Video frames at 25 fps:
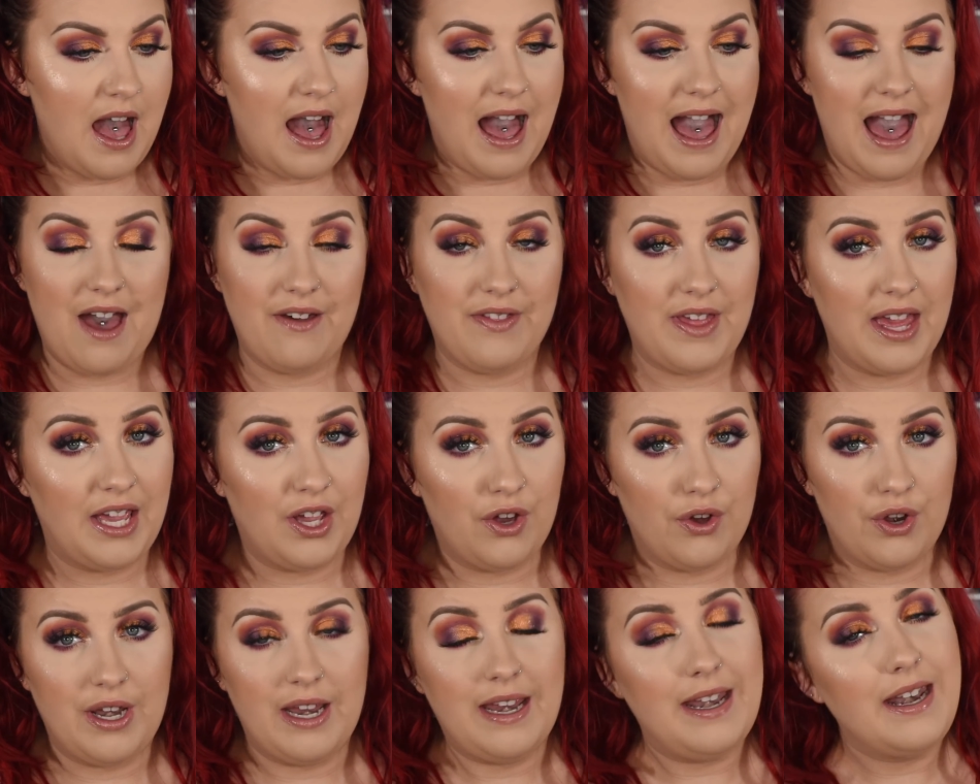How they
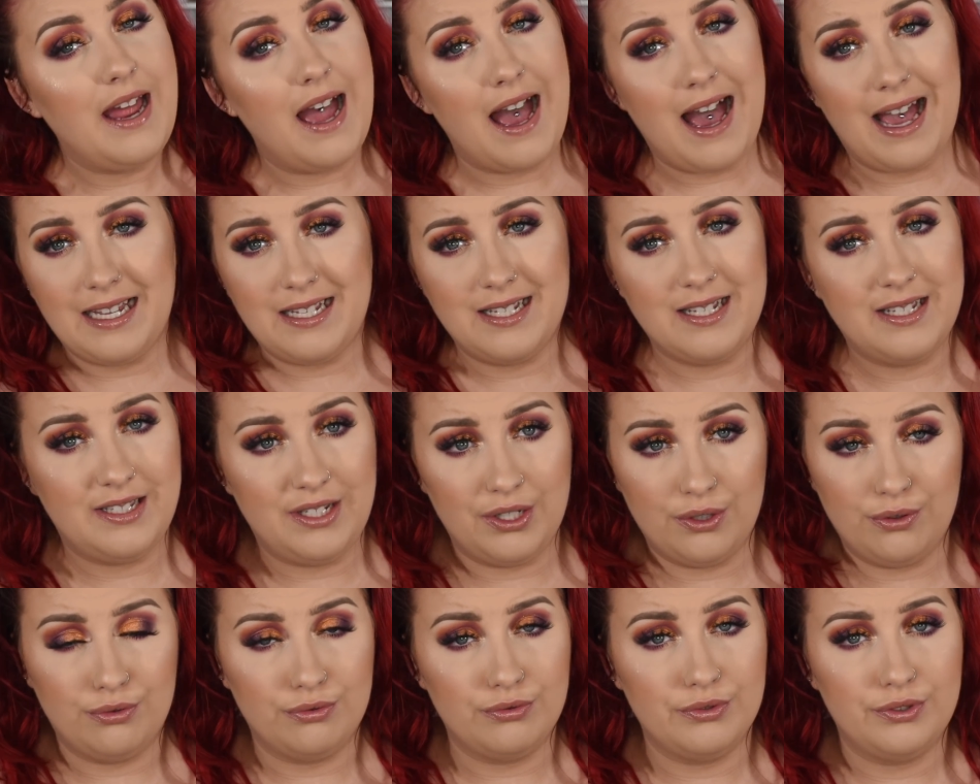got in, I
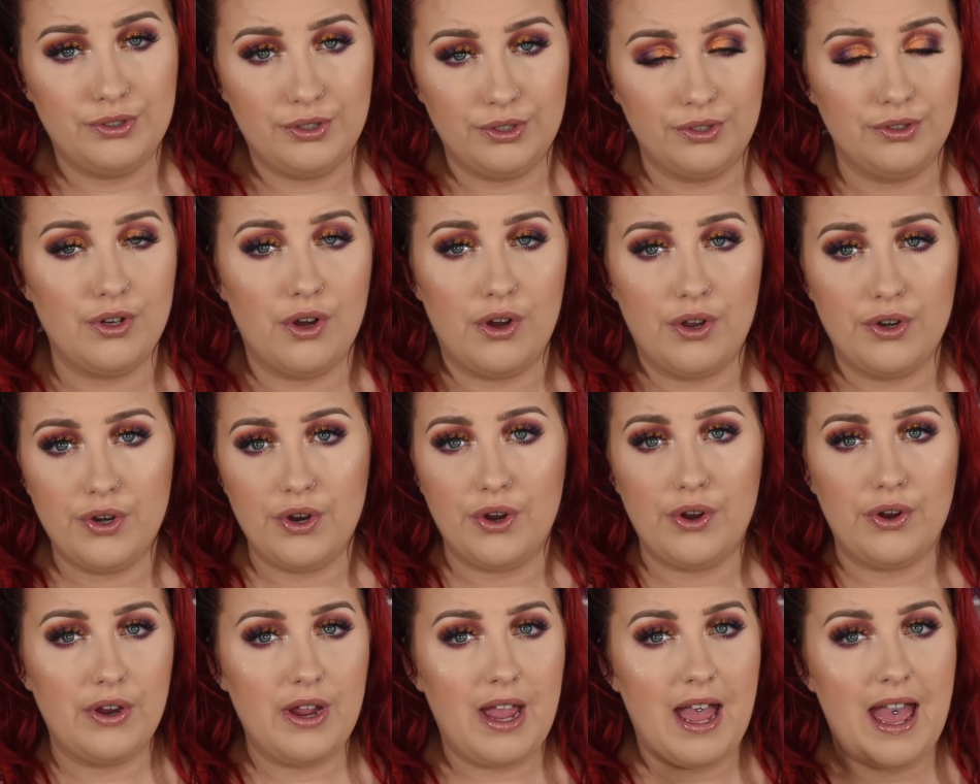still do not
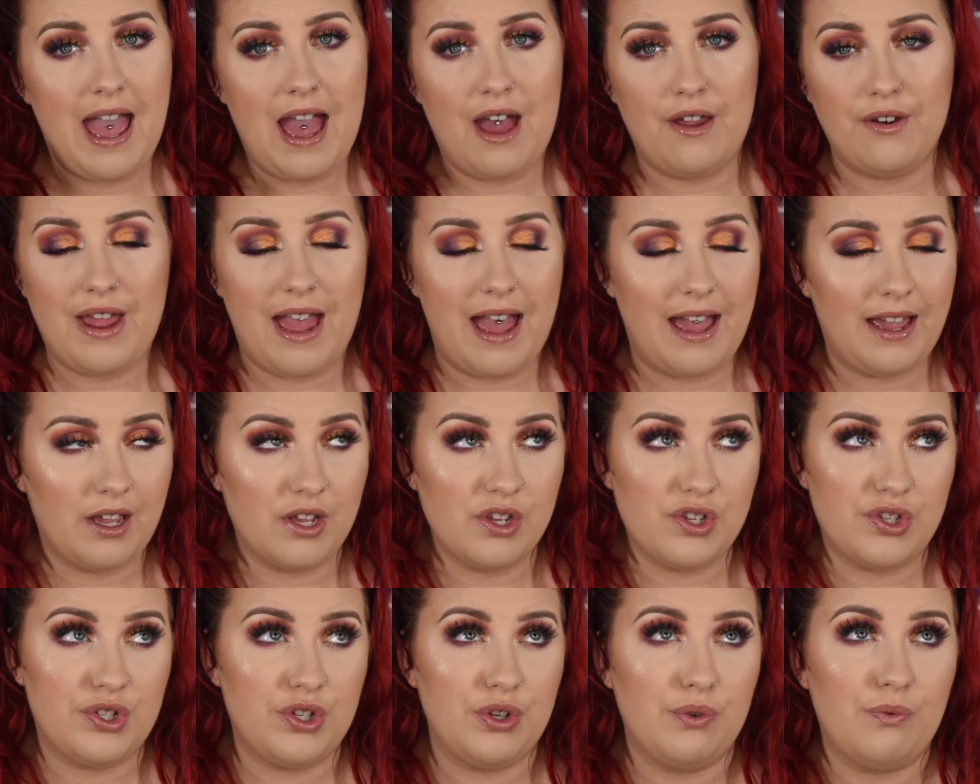know. How do
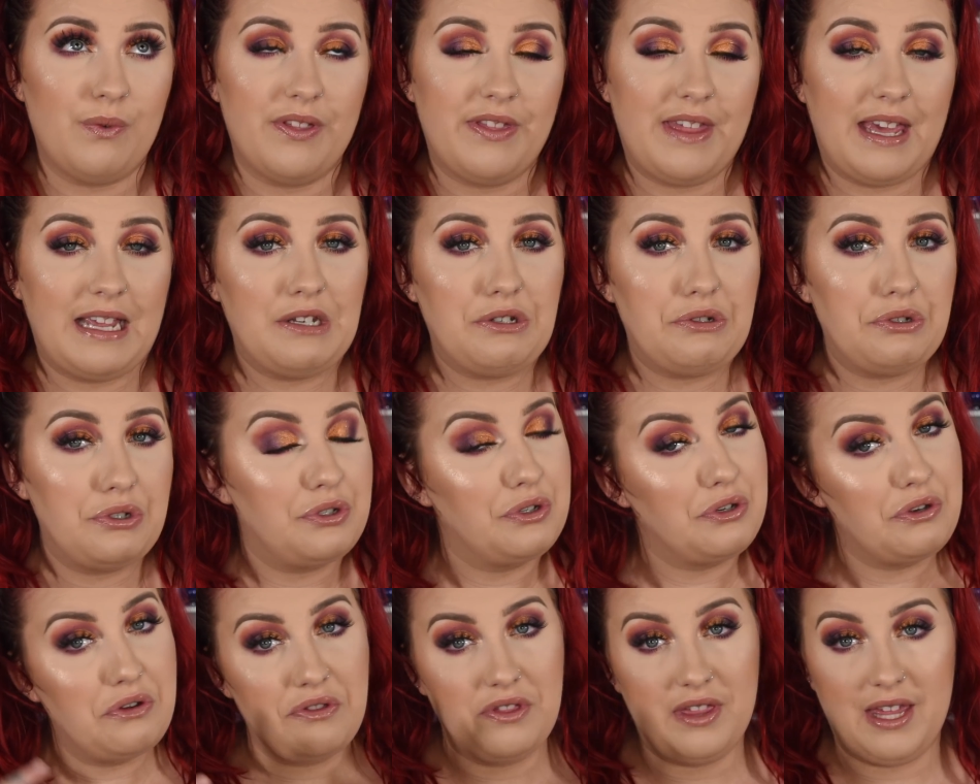hackers do what they
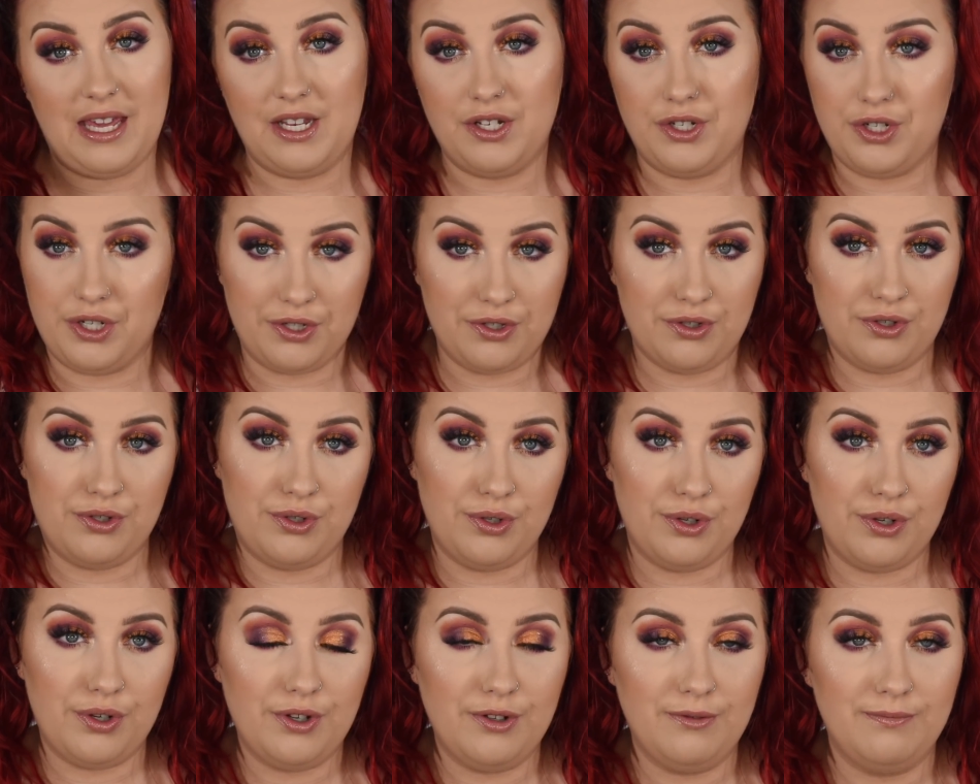do? They just
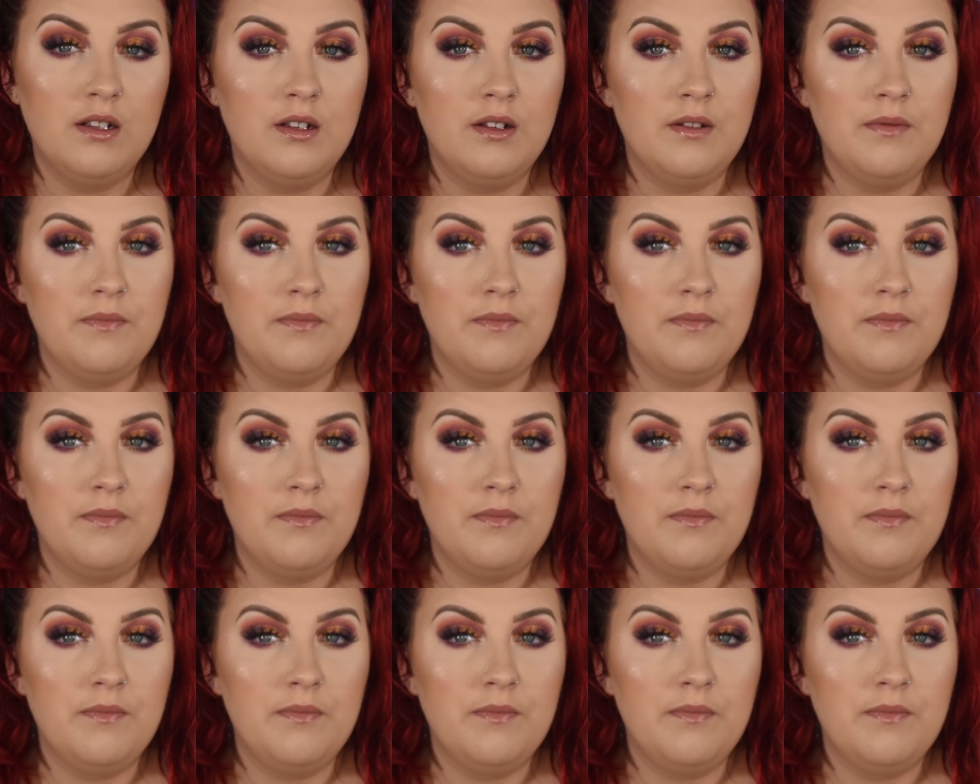do.